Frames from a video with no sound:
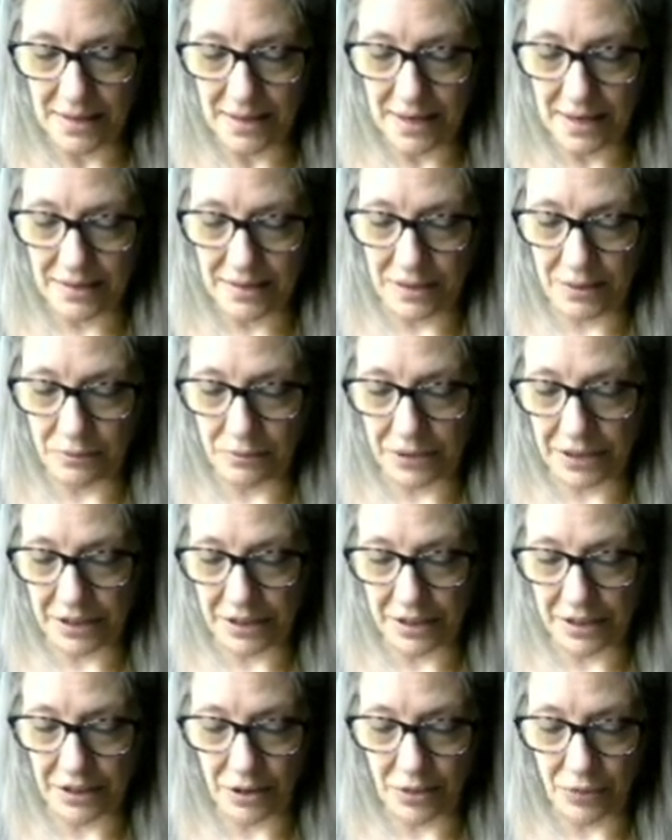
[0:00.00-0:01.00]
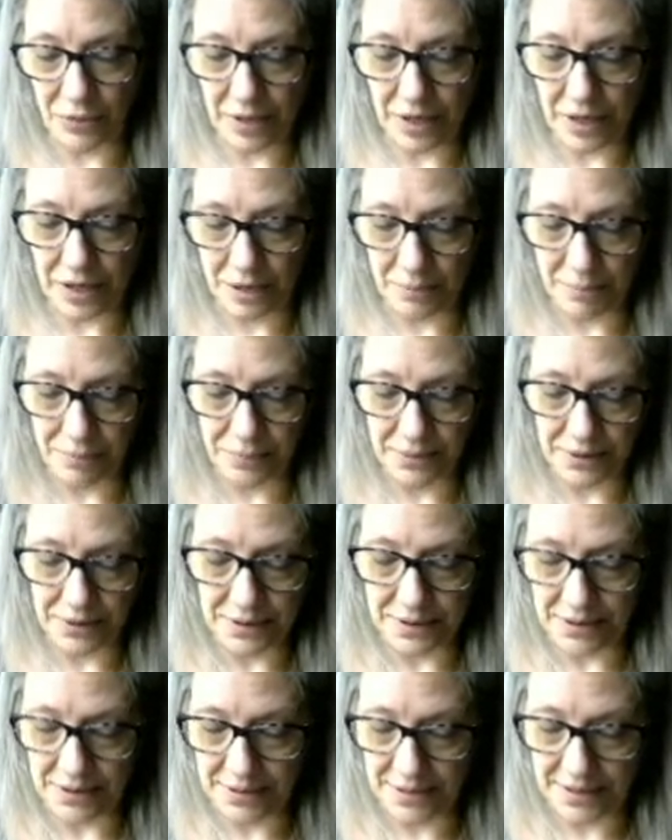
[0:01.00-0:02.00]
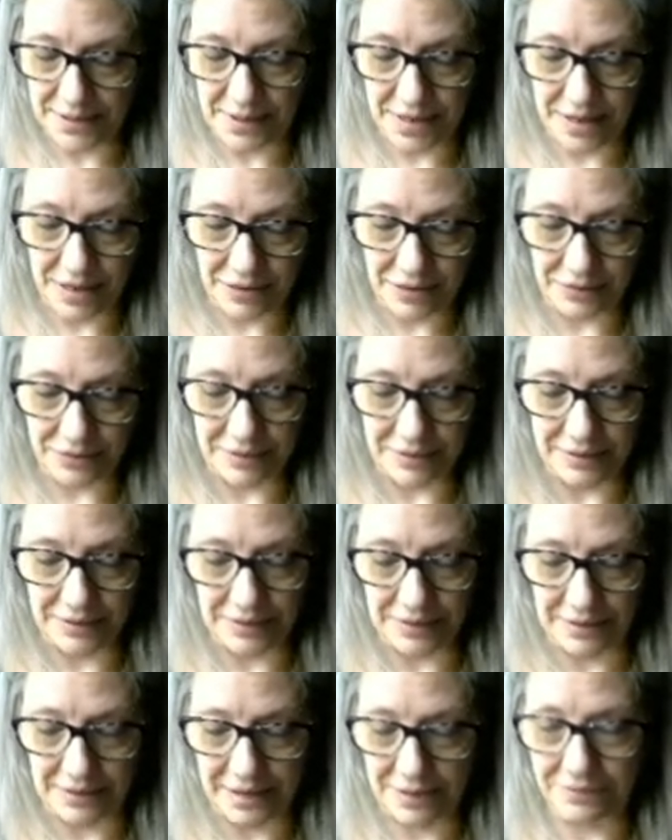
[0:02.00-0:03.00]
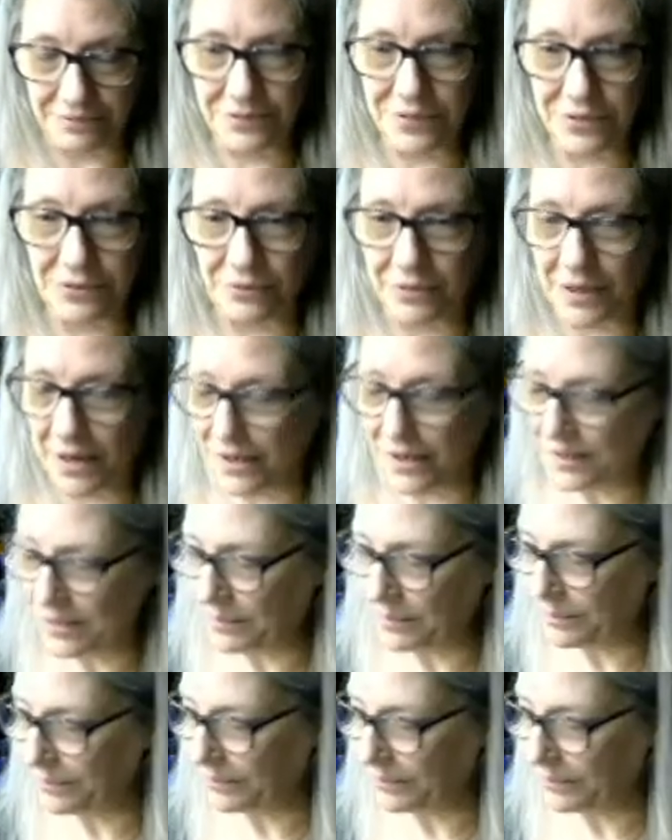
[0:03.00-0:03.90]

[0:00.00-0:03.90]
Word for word: and then we're going to go up, down, left, right.